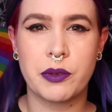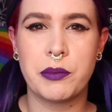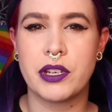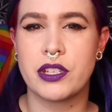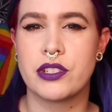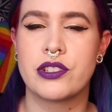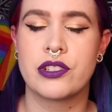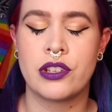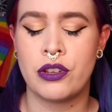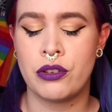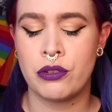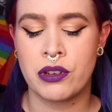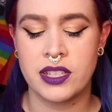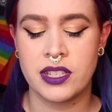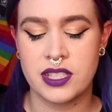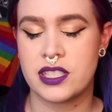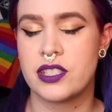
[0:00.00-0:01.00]
but you
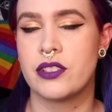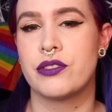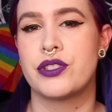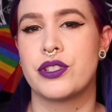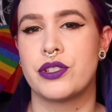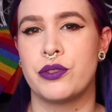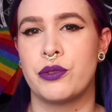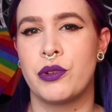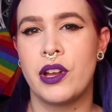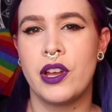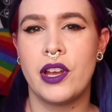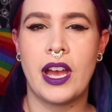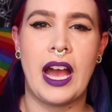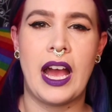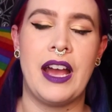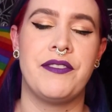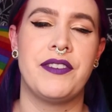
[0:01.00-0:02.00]
can still do
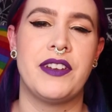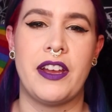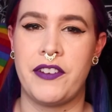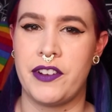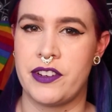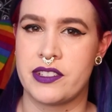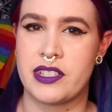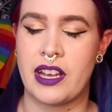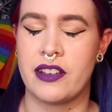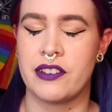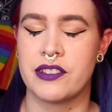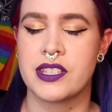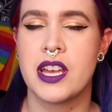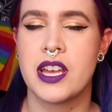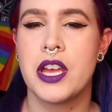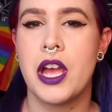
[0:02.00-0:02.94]
half and half hairstyles.